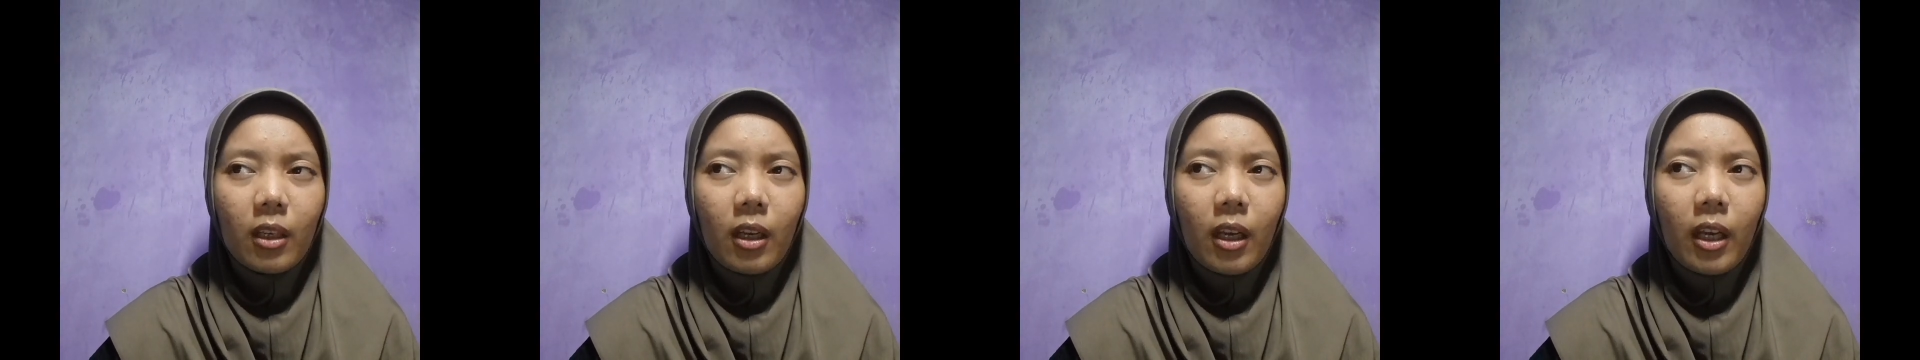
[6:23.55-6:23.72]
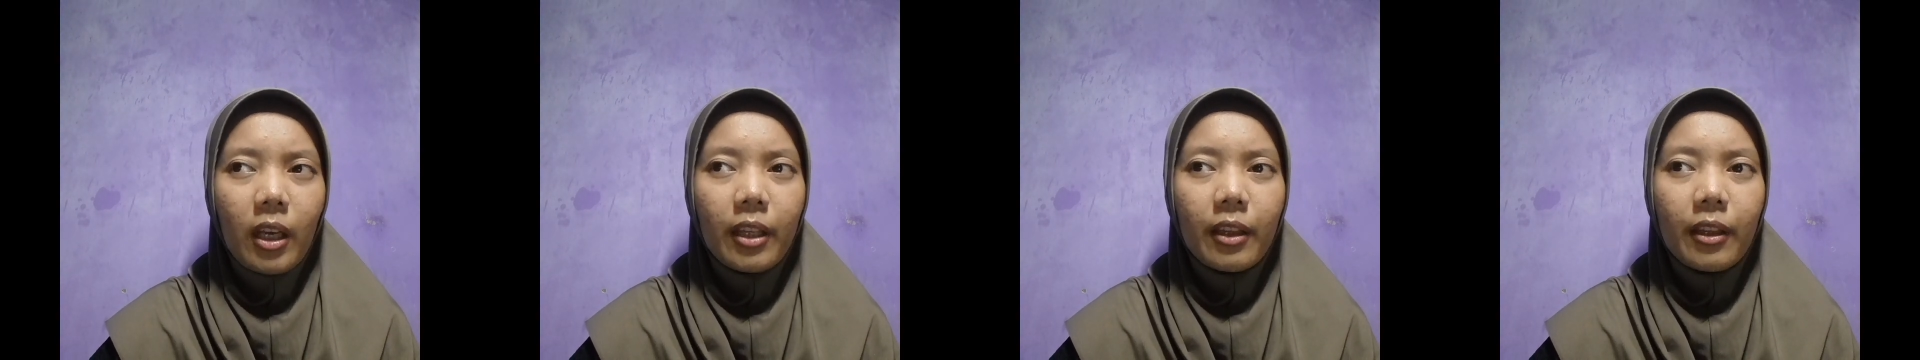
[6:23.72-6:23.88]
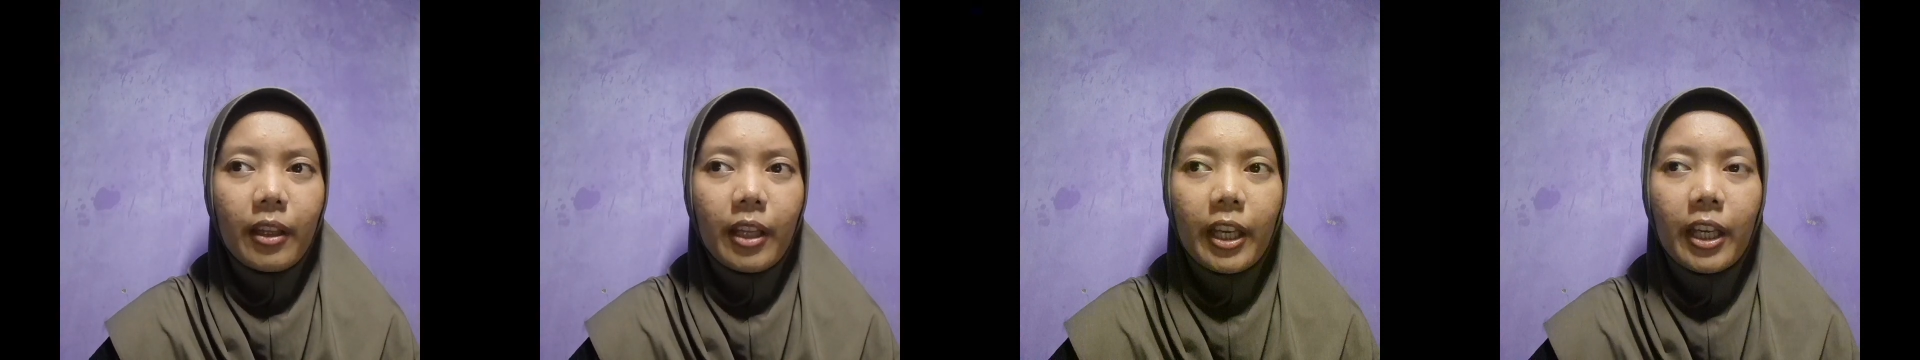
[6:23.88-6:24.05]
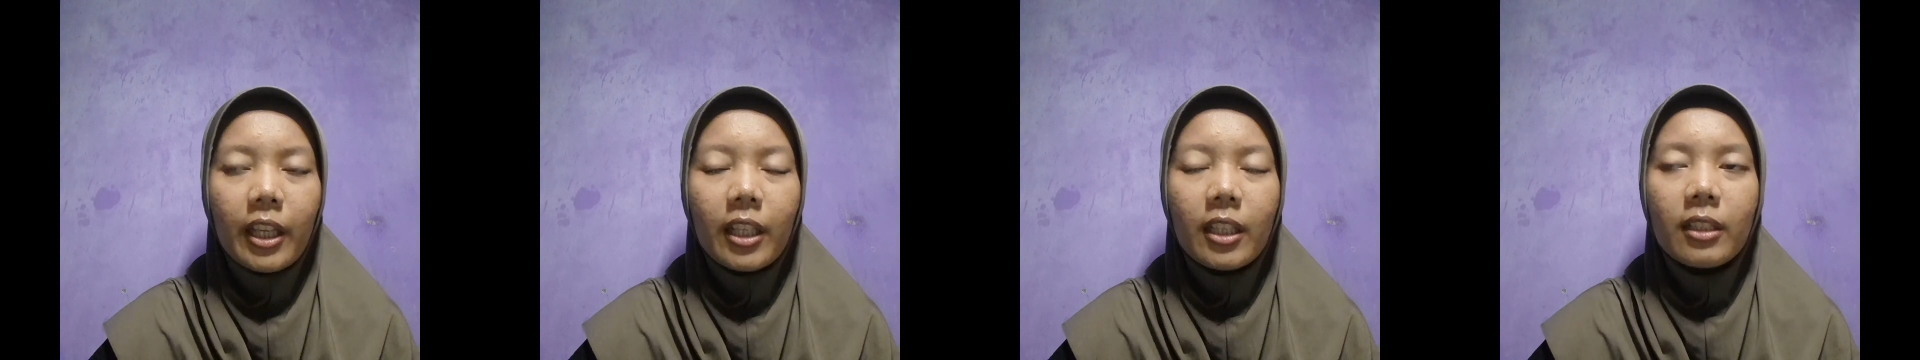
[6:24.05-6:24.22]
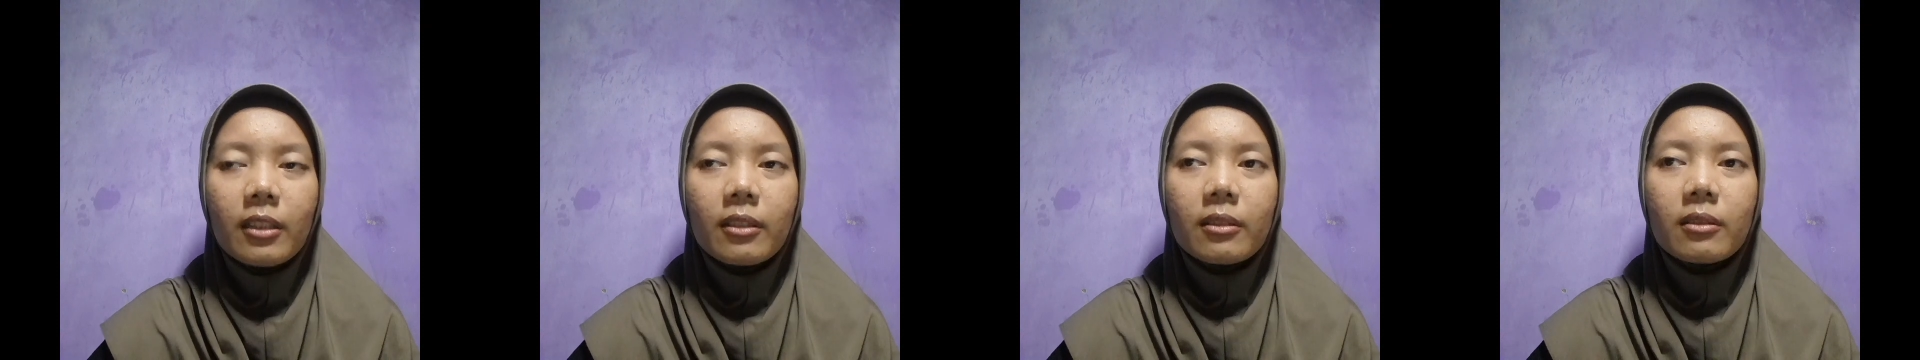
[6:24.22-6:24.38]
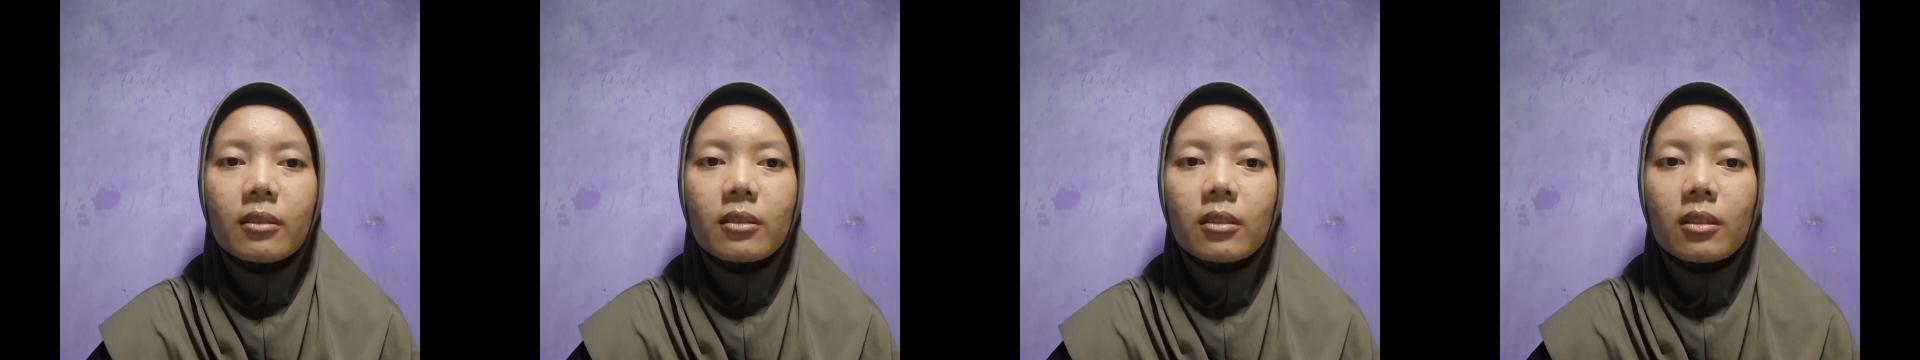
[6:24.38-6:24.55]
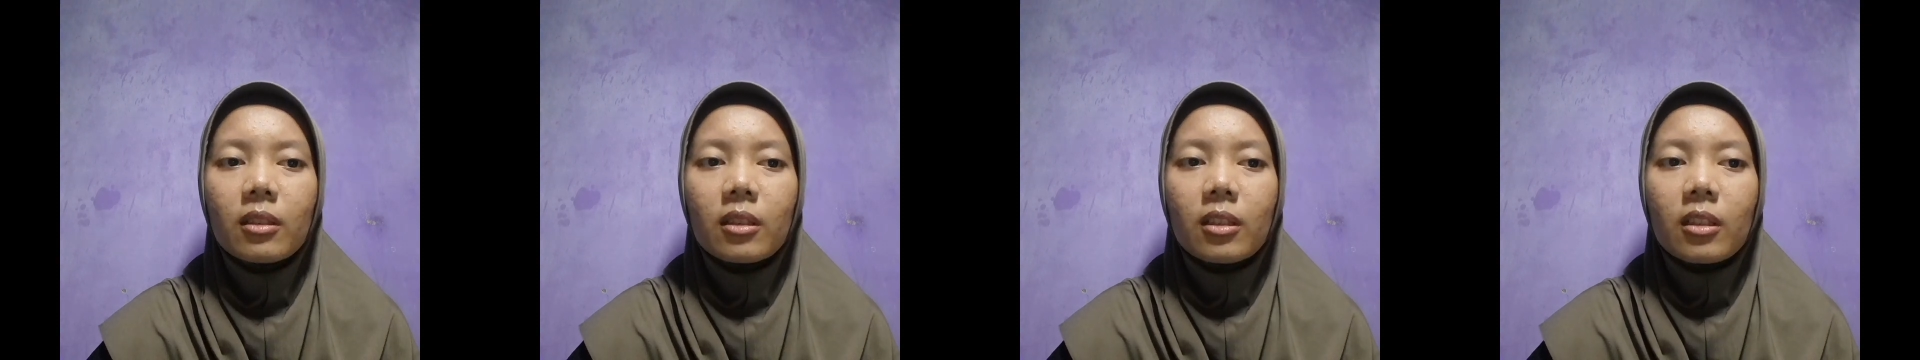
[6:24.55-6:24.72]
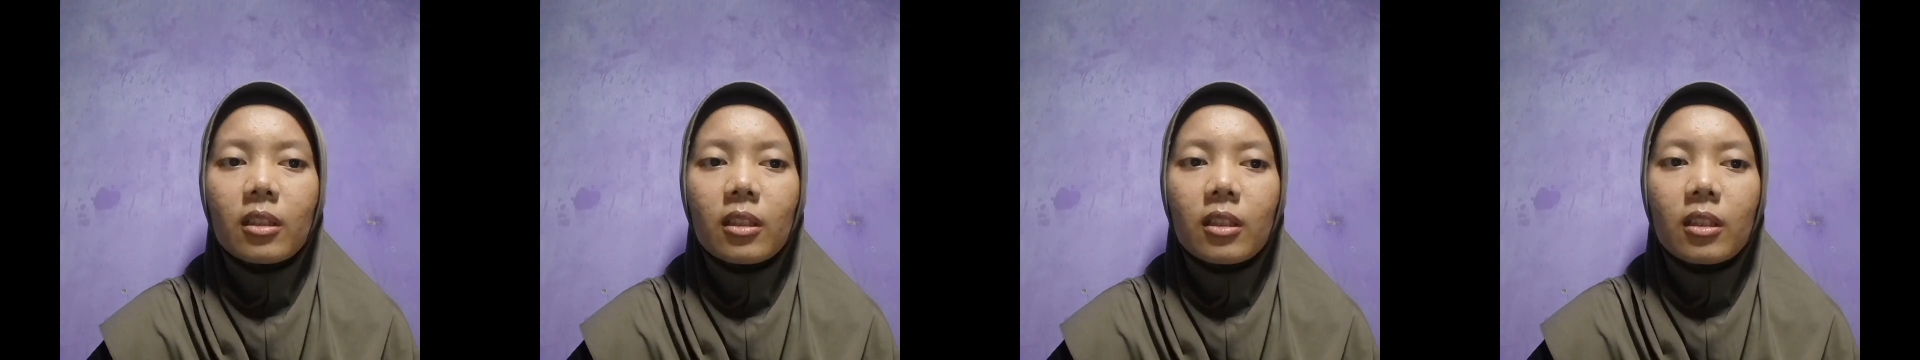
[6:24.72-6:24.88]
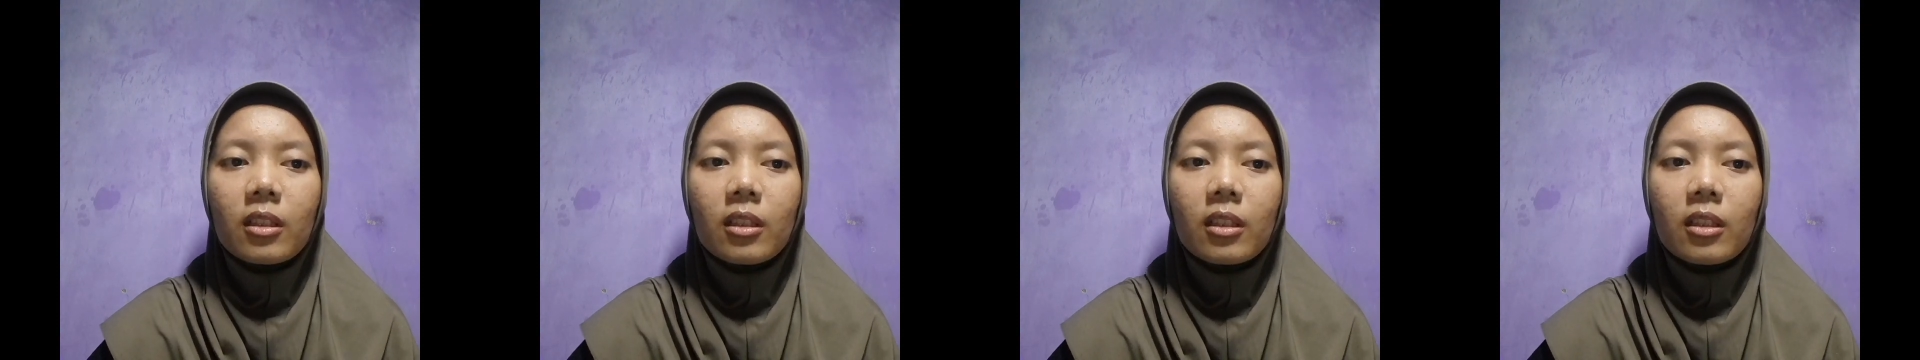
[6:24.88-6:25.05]
and then
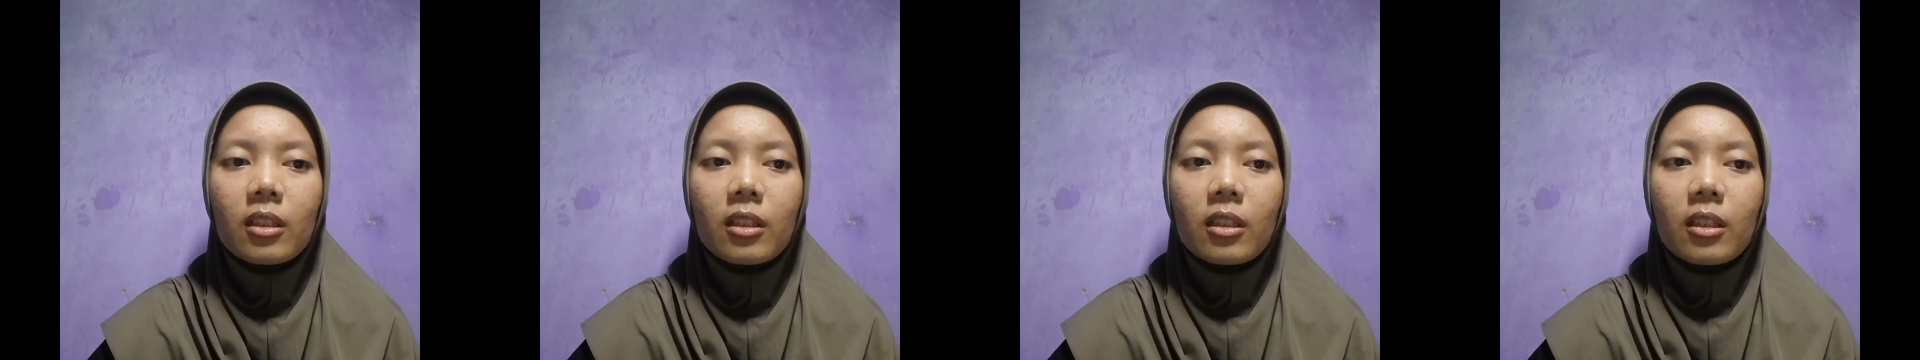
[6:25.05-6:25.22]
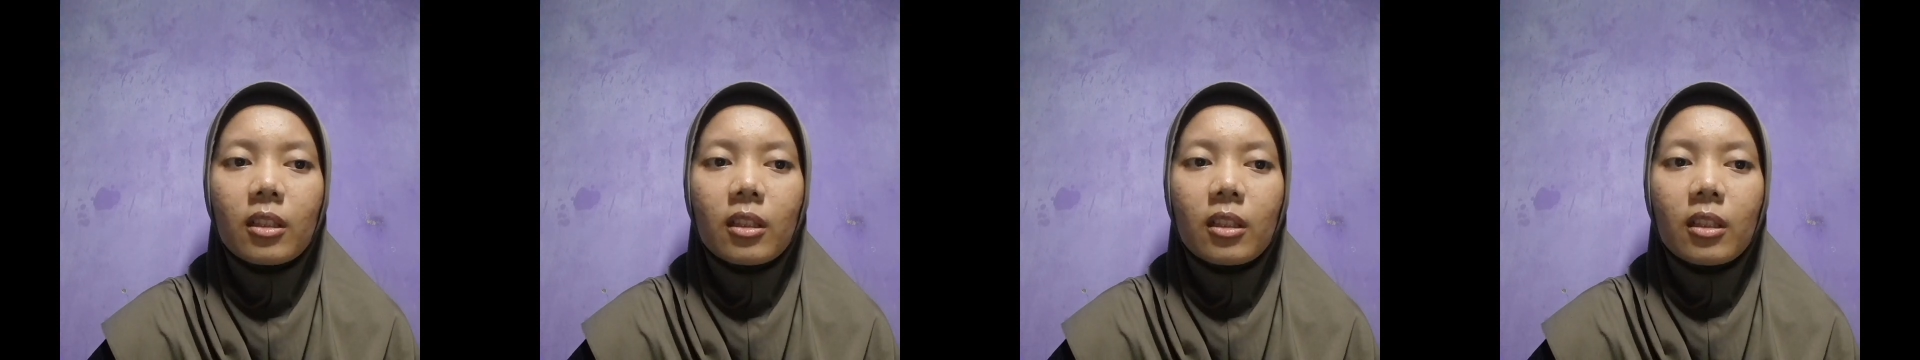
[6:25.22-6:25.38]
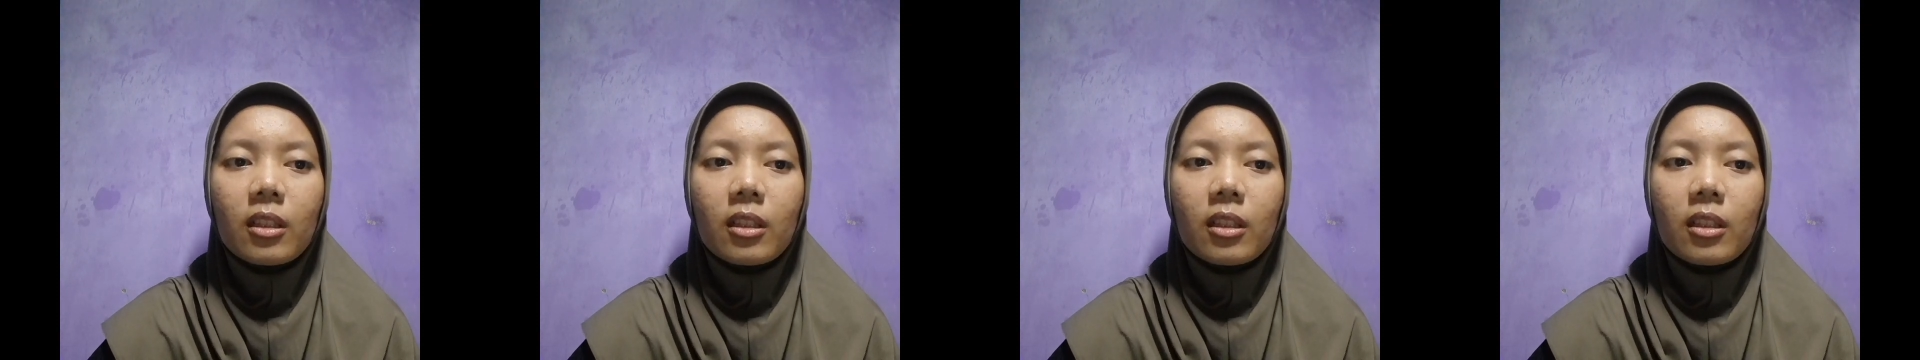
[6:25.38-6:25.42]
uh,